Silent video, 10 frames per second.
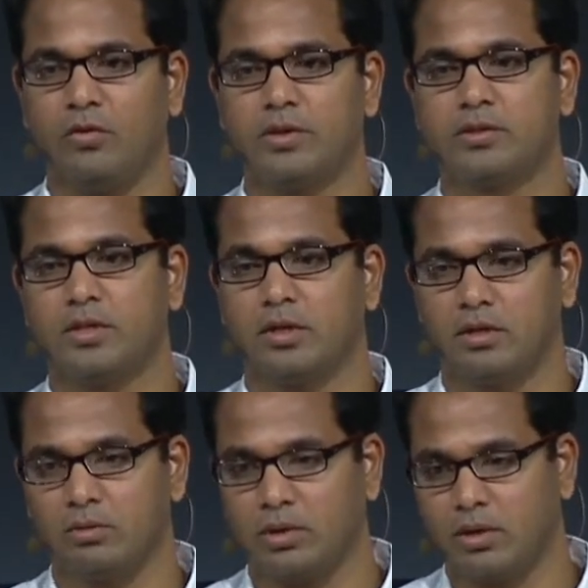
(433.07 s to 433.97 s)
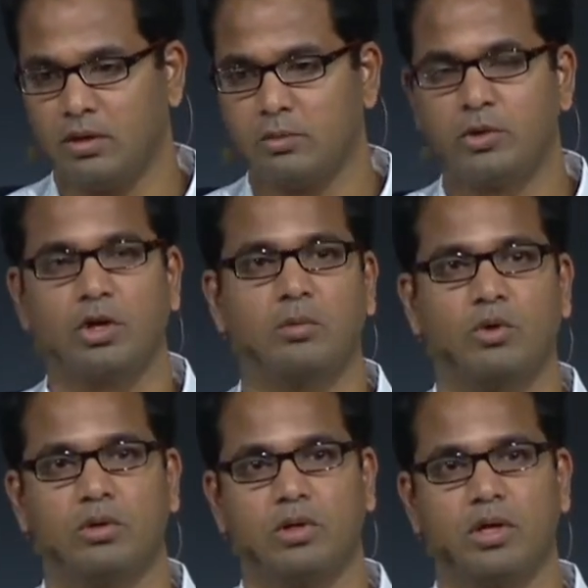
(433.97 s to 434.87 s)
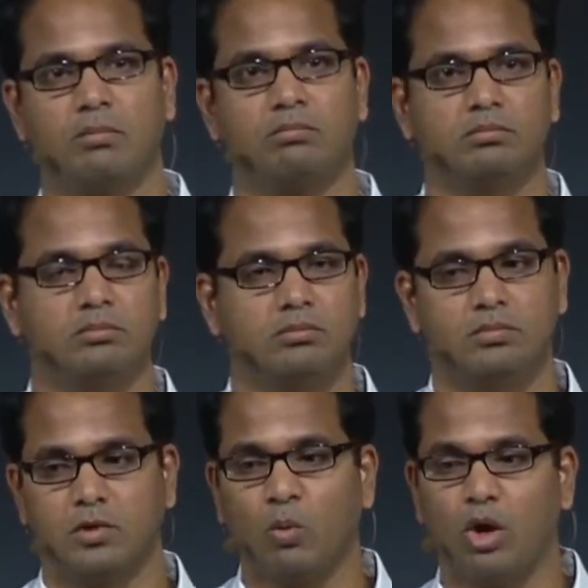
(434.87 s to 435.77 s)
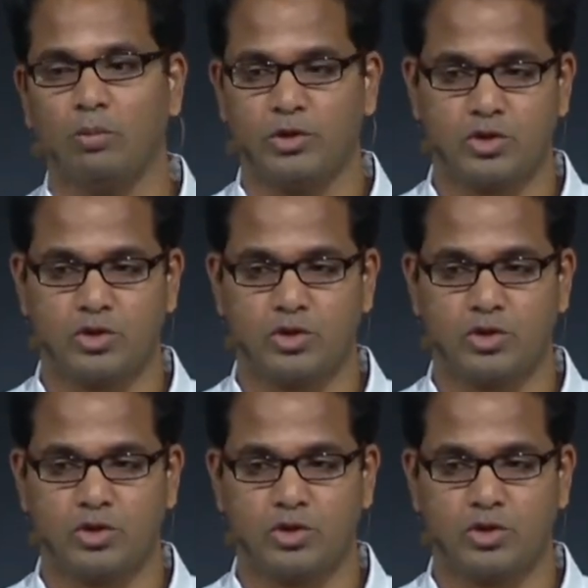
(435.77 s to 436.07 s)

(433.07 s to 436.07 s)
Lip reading: First, let me talk about the volume